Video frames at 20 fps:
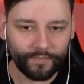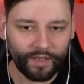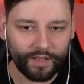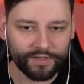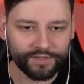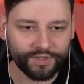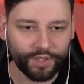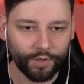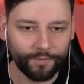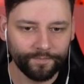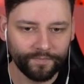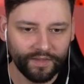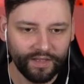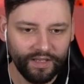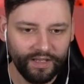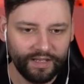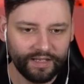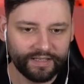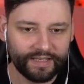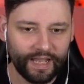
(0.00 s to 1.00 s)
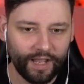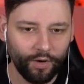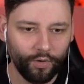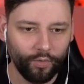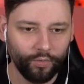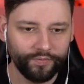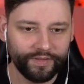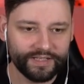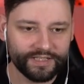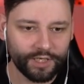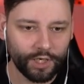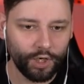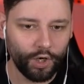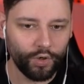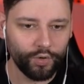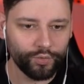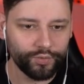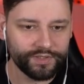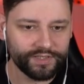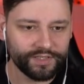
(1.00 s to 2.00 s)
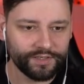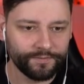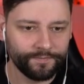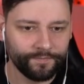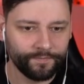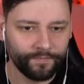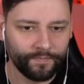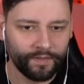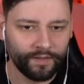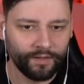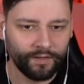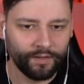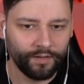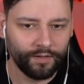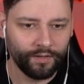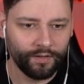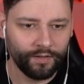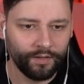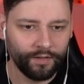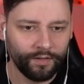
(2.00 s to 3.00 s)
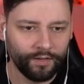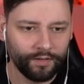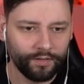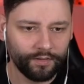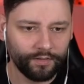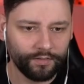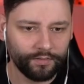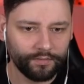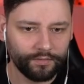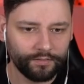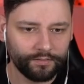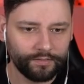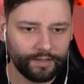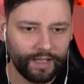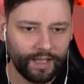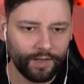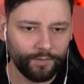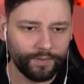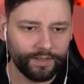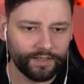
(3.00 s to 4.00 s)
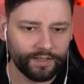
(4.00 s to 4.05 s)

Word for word: So, get all this closed. There we